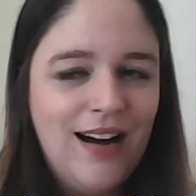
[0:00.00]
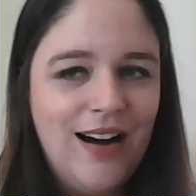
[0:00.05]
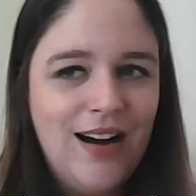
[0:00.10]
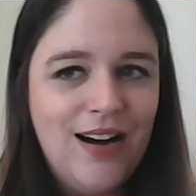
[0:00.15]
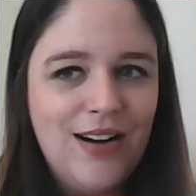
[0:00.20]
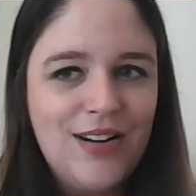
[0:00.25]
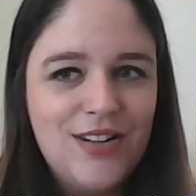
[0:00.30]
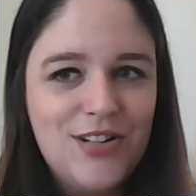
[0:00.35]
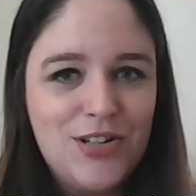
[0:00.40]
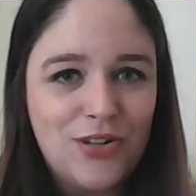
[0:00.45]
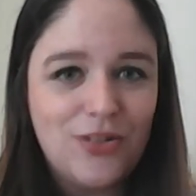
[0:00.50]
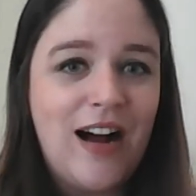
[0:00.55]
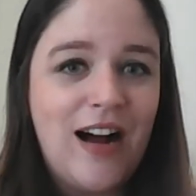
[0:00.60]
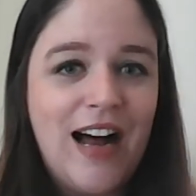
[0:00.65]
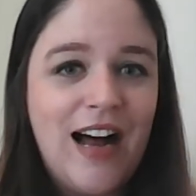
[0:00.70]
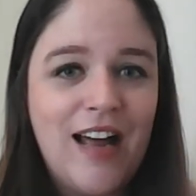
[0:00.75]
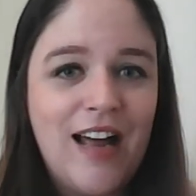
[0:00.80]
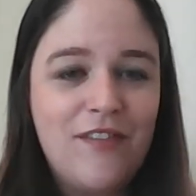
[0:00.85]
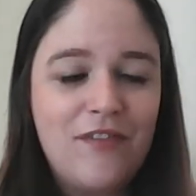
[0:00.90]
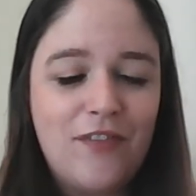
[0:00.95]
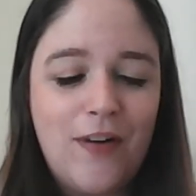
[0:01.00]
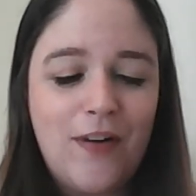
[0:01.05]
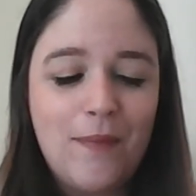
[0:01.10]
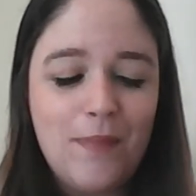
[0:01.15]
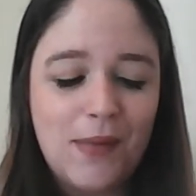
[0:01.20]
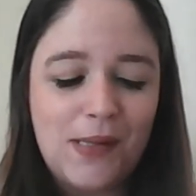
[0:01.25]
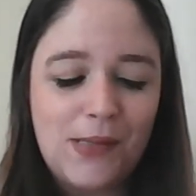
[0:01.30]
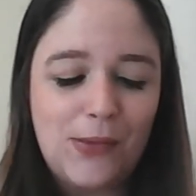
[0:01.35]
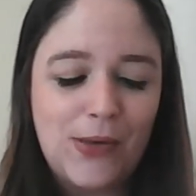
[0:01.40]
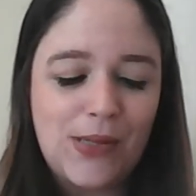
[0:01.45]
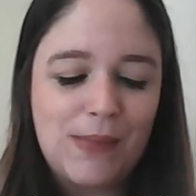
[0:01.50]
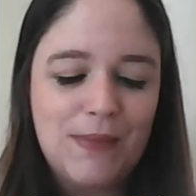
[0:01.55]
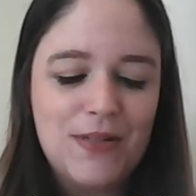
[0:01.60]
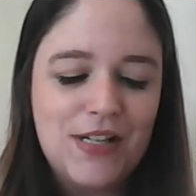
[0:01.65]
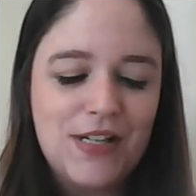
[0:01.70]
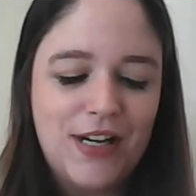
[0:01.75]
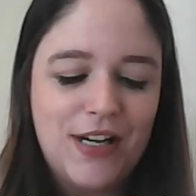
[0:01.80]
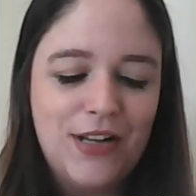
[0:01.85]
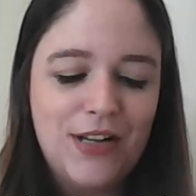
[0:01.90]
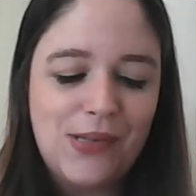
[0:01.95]
derived from the source
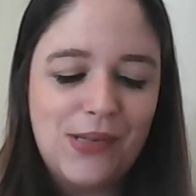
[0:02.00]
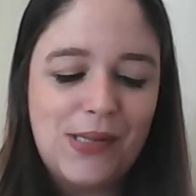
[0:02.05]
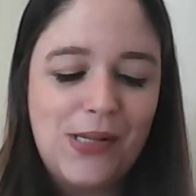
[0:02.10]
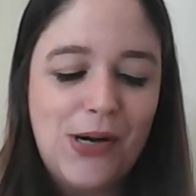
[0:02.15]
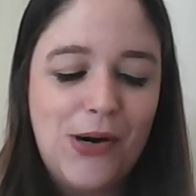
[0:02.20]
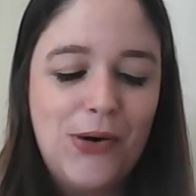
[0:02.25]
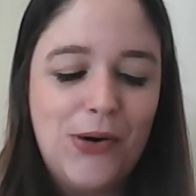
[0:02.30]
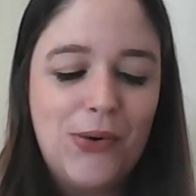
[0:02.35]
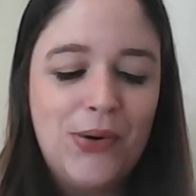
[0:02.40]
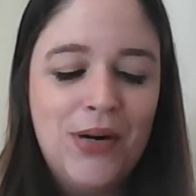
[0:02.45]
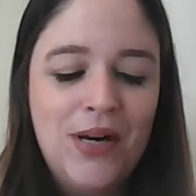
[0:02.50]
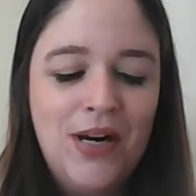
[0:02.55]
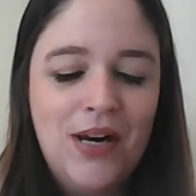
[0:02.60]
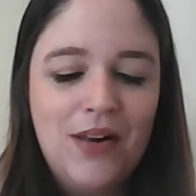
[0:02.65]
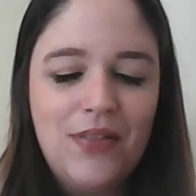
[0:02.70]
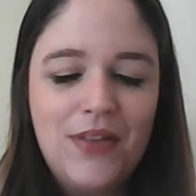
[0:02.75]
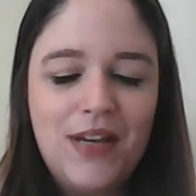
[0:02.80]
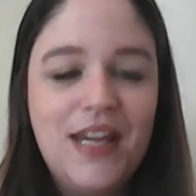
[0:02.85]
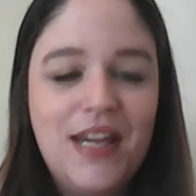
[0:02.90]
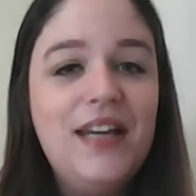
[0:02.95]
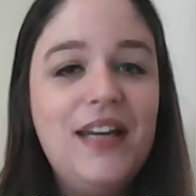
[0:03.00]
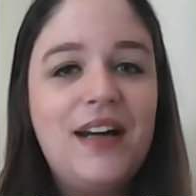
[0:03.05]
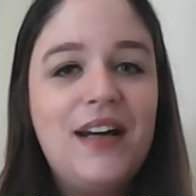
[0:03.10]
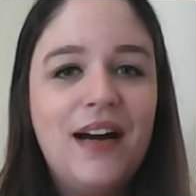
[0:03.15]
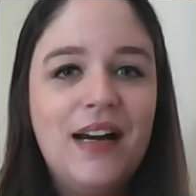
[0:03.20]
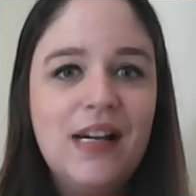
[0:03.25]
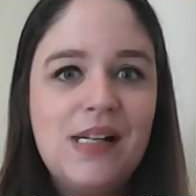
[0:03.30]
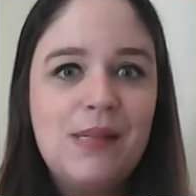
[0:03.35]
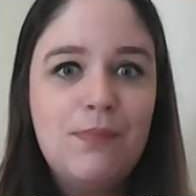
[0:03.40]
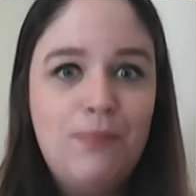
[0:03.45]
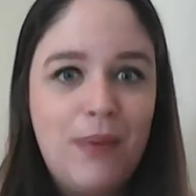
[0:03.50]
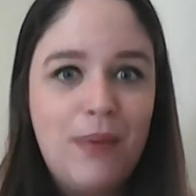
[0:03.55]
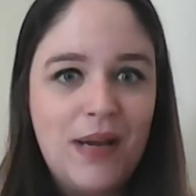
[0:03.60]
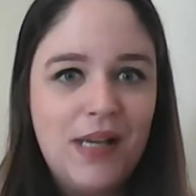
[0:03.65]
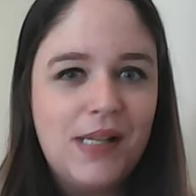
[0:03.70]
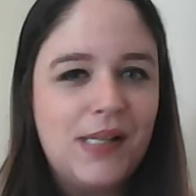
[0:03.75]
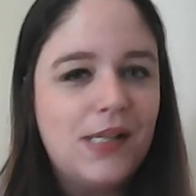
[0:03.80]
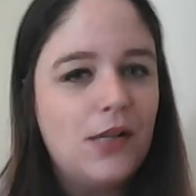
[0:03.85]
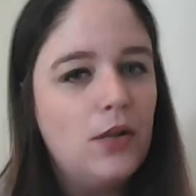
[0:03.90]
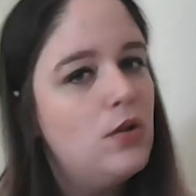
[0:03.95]
material. So The King and I is
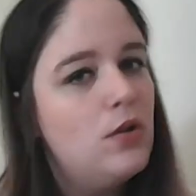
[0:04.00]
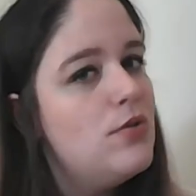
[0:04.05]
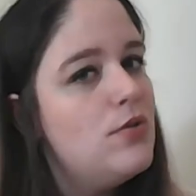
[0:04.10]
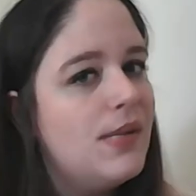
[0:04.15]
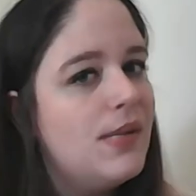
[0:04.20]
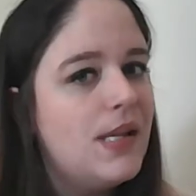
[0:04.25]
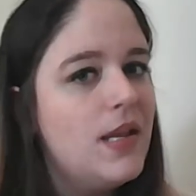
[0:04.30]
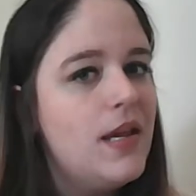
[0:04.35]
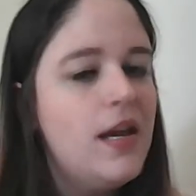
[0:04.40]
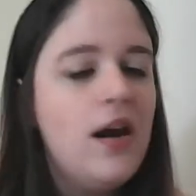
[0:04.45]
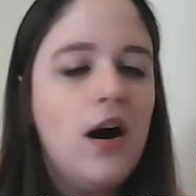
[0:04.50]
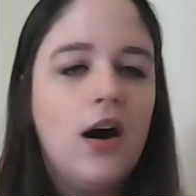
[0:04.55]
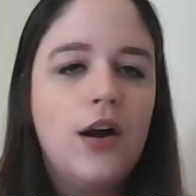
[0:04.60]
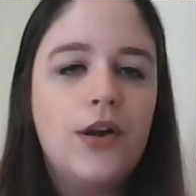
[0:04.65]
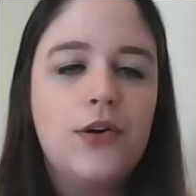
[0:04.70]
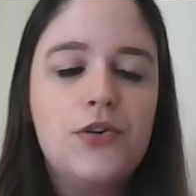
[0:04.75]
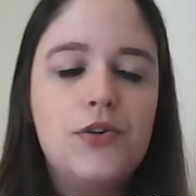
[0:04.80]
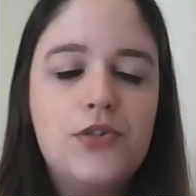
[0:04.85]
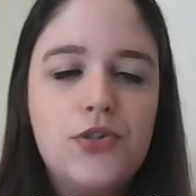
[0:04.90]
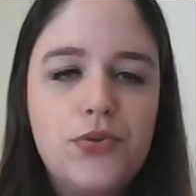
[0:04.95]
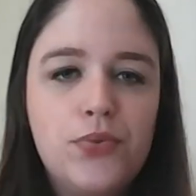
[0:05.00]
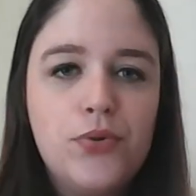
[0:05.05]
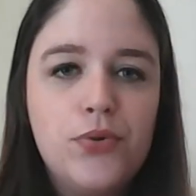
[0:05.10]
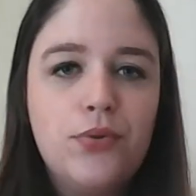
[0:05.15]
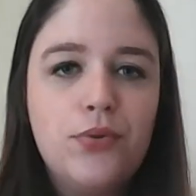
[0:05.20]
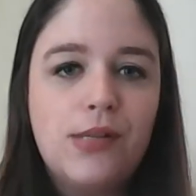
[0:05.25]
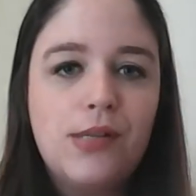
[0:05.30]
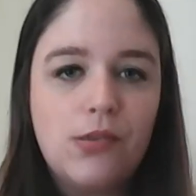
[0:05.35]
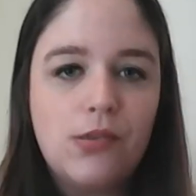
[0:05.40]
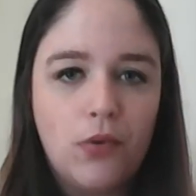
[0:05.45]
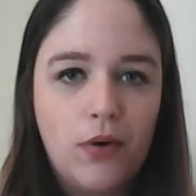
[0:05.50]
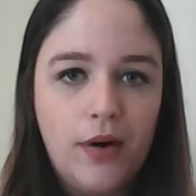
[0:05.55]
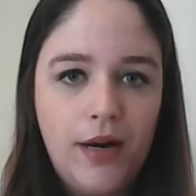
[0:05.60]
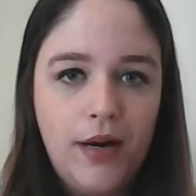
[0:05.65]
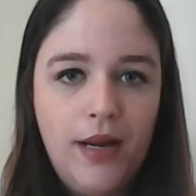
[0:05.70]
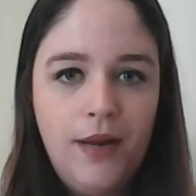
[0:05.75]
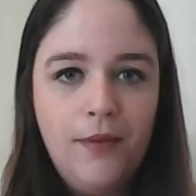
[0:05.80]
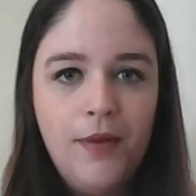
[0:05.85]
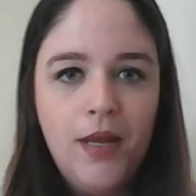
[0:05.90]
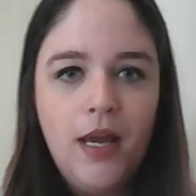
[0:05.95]
based loosely on a true
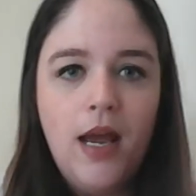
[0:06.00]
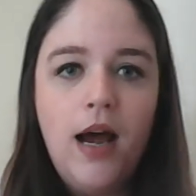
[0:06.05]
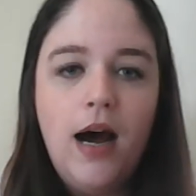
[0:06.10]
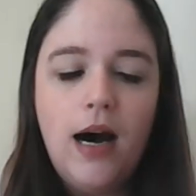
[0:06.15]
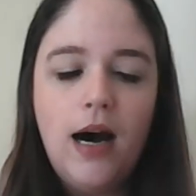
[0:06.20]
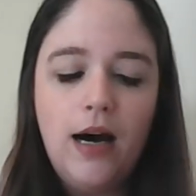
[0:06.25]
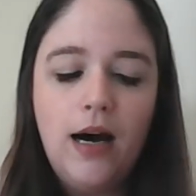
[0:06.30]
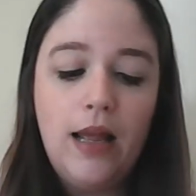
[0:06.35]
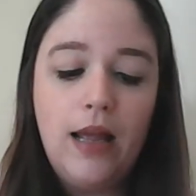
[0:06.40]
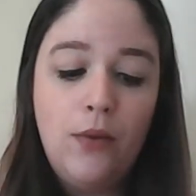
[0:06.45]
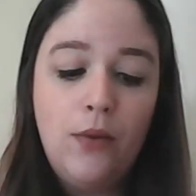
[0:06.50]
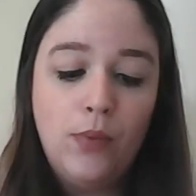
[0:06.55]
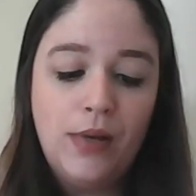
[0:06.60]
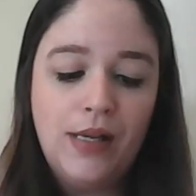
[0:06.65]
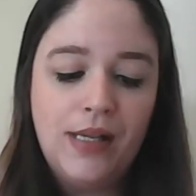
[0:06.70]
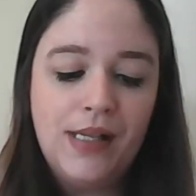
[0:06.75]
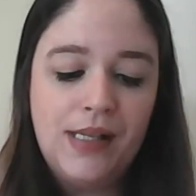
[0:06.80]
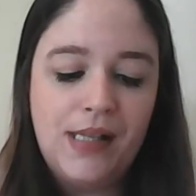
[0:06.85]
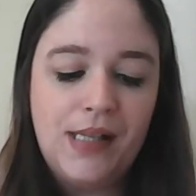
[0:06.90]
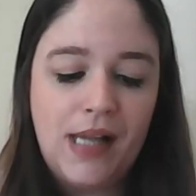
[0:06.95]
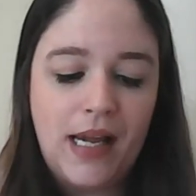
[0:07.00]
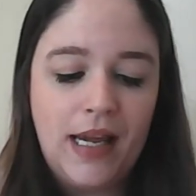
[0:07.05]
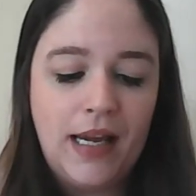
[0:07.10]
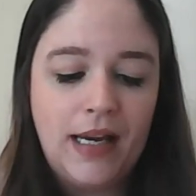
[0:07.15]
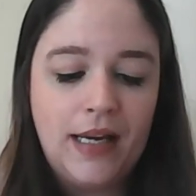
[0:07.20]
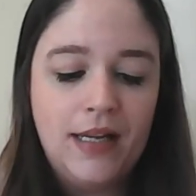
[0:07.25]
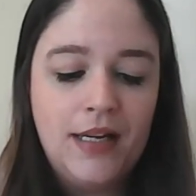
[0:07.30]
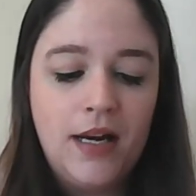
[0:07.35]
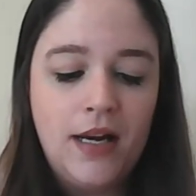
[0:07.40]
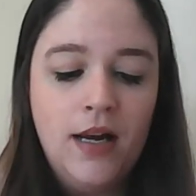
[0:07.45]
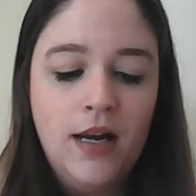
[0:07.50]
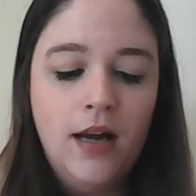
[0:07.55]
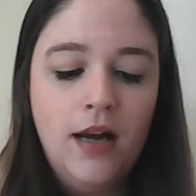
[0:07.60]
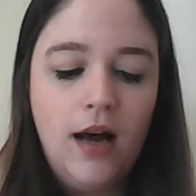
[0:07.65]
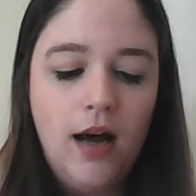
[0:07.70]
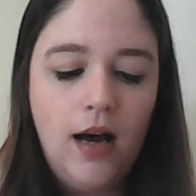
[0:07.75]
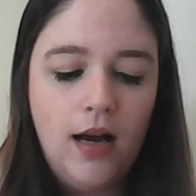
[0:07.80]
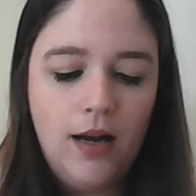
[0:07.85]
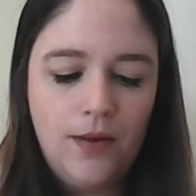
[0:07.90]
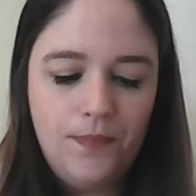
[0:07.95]
story. It was Anne
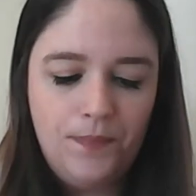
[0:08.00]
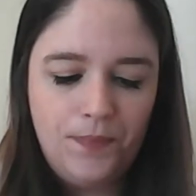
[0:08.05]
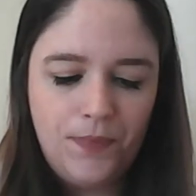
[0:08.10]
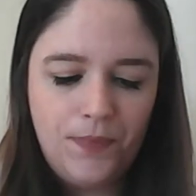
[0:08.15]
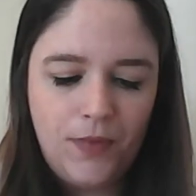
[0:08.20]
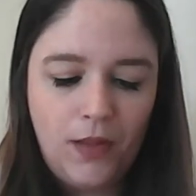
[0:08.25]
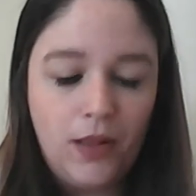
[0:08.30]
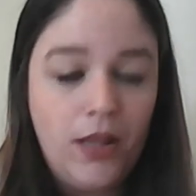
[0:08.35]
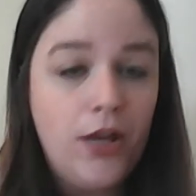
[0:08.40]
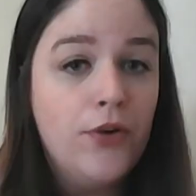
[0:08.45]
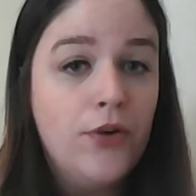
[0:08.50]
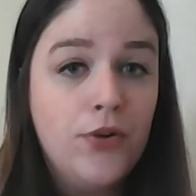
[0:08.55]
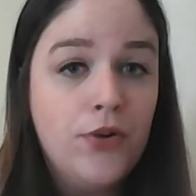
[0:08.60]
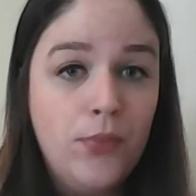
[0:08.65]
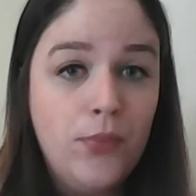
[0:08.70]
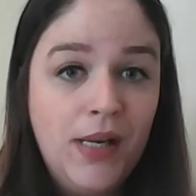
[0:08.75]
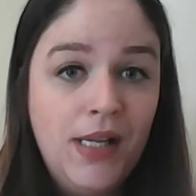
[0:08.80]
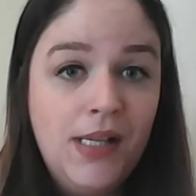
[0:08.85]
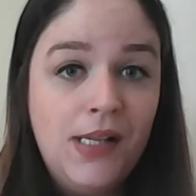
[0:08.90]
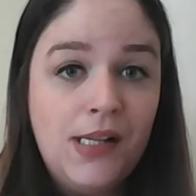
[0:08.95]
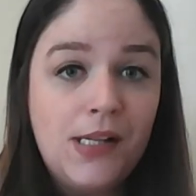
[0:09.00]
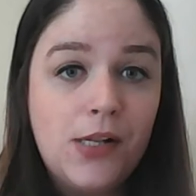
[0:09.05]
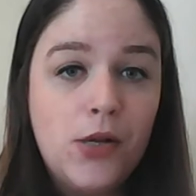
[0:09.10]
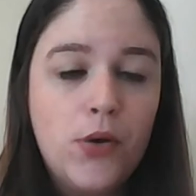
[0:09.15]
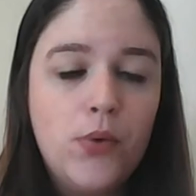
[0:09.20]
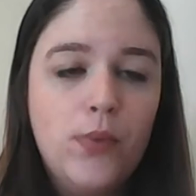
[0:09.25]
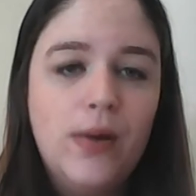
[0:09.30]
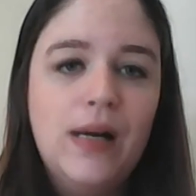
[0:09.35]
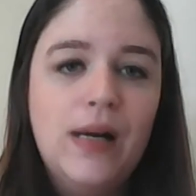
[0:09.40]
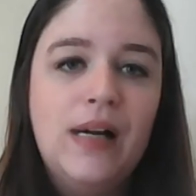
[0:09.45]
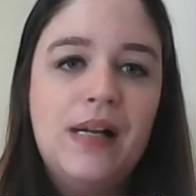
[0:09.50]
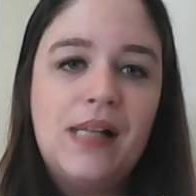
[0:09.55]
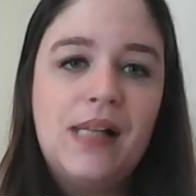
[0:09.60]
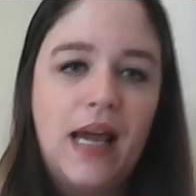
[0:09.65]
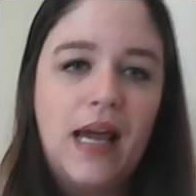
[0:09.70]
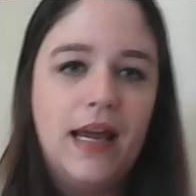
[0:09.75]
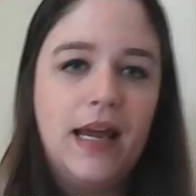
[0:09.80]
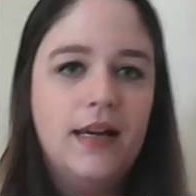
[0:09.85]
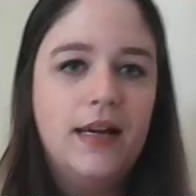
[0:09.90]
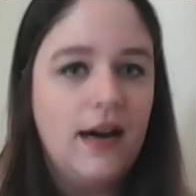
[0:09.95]
Leonowens, who was
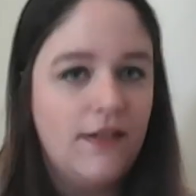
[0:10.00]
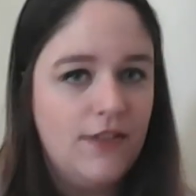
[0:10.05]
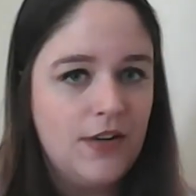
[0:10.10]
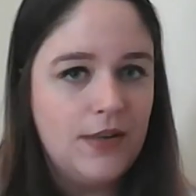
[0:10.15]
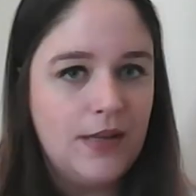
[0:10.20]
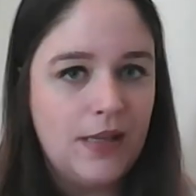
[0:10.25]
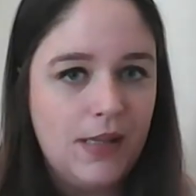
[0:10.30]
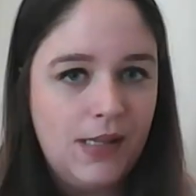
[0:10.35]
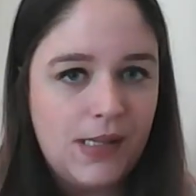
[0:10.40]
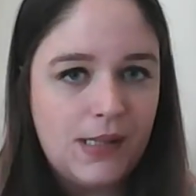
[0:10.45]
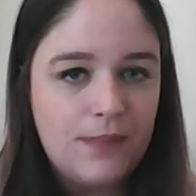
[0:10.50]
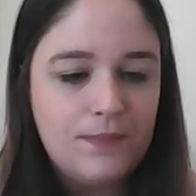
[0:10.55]
a governess